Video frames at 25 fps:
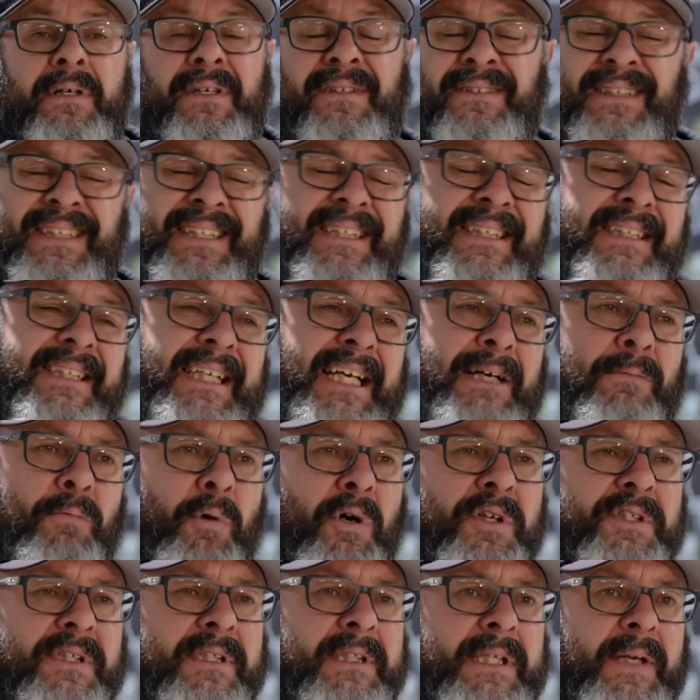And it
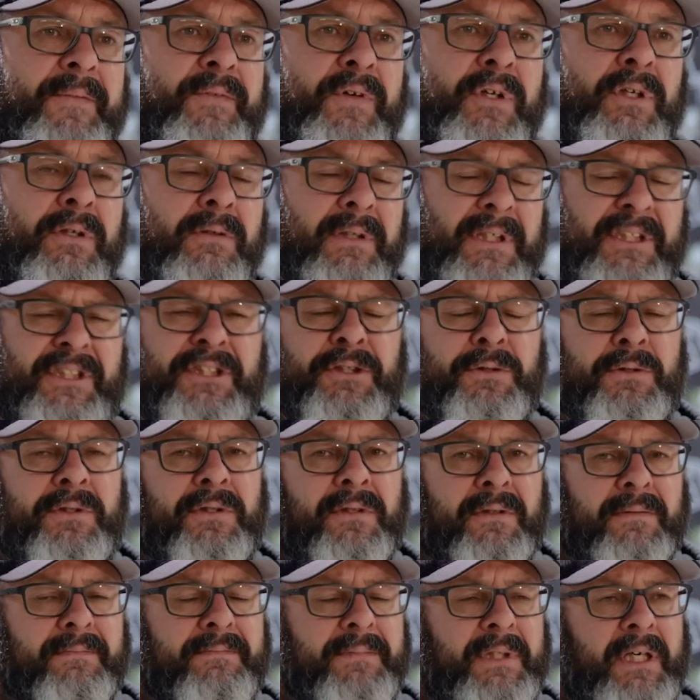wasn't difficult. It still
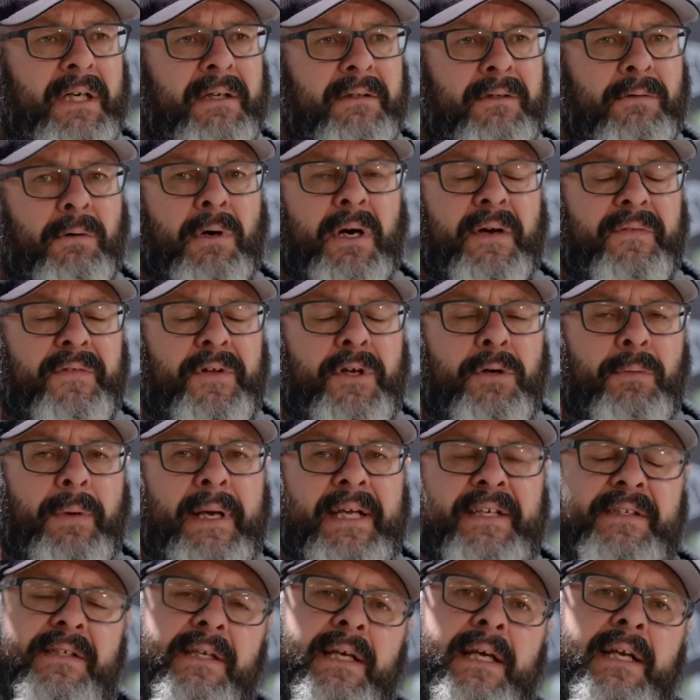took, quite a few
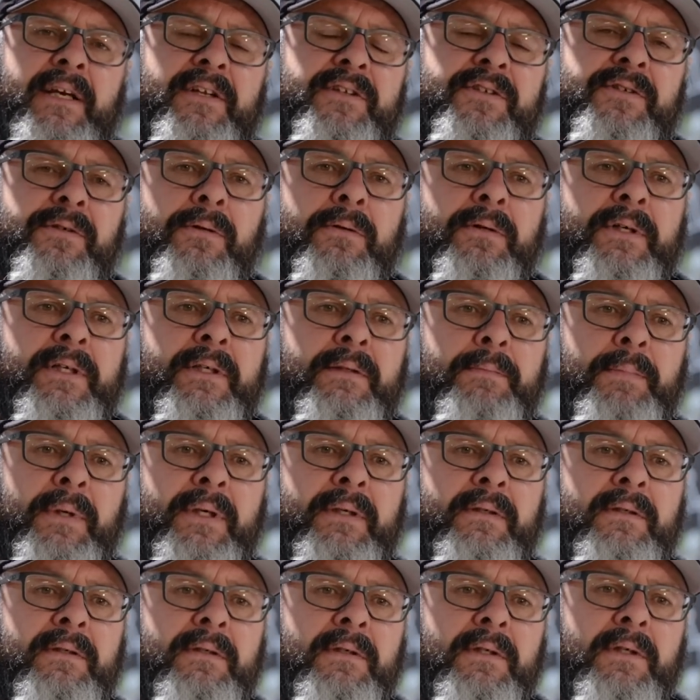weeks to get it sorted,
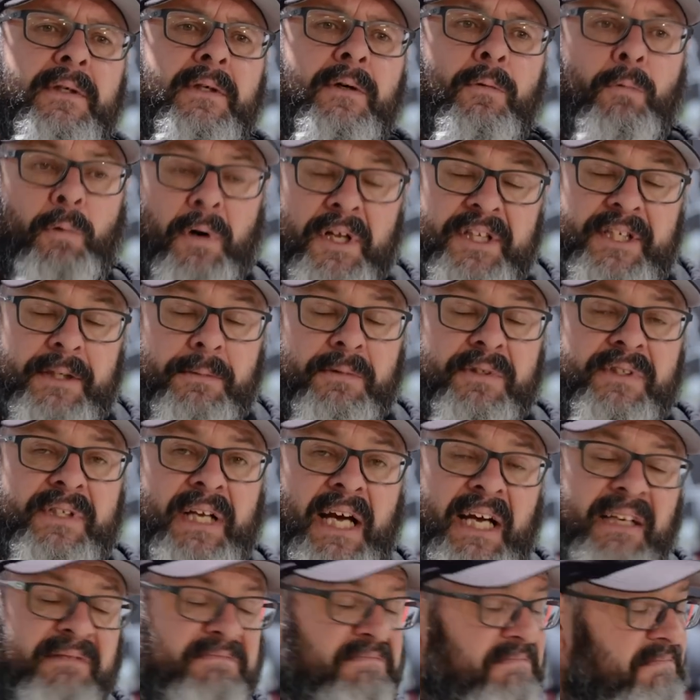but once it was
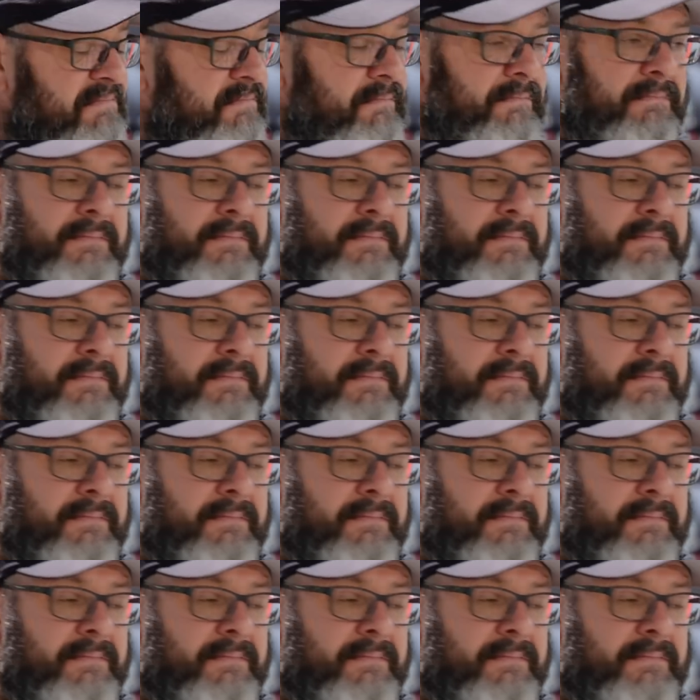done,